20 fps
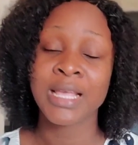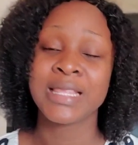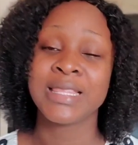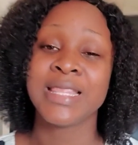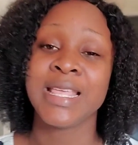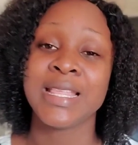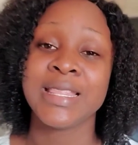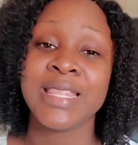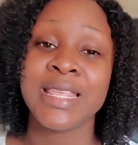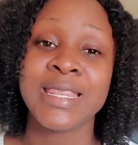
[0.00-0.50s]

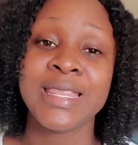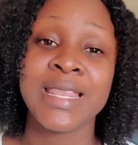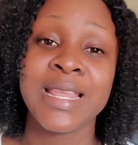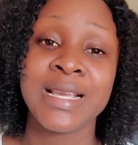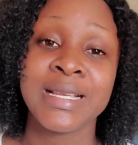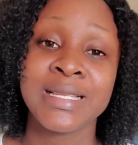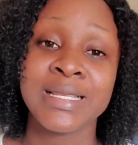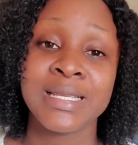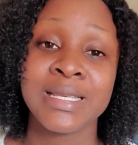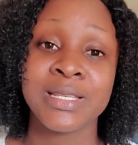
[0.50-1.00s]
Then the
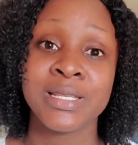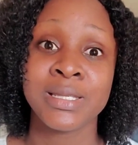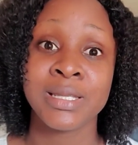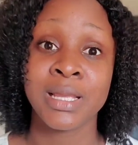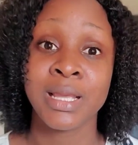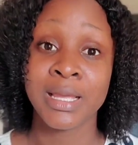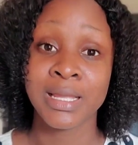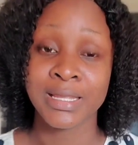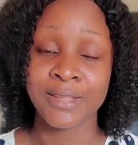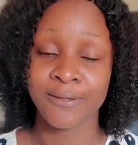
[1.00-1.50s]
next is
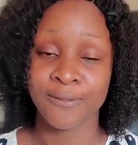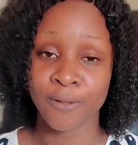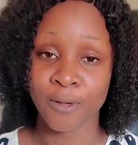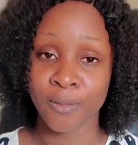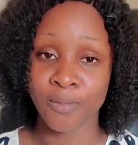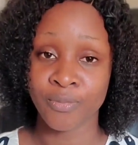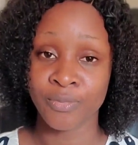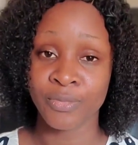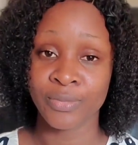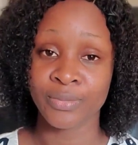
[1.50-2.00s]

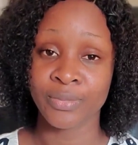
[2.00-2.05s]
from